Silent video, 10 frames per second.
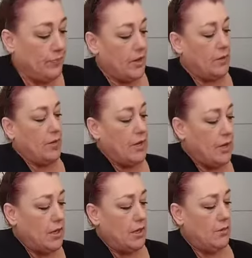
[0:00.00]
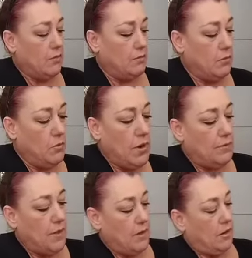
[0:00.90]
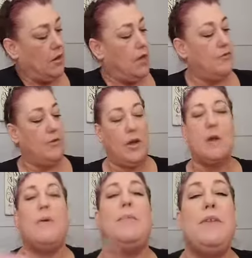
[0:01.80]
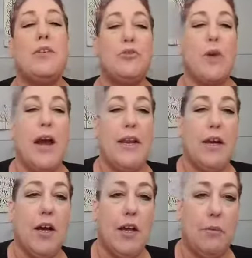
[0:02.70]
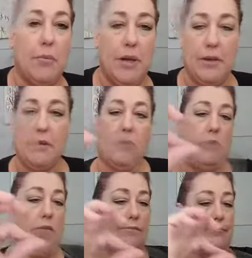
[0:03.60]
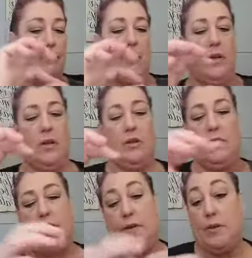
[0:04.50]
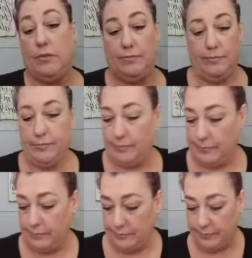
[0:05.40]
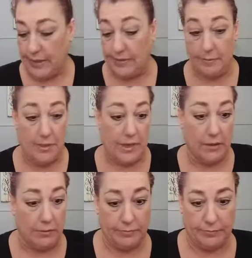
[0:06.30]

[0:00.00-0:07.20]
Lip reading: There it is. Wipe that off. I mean, there's writing on them, but still, it's me.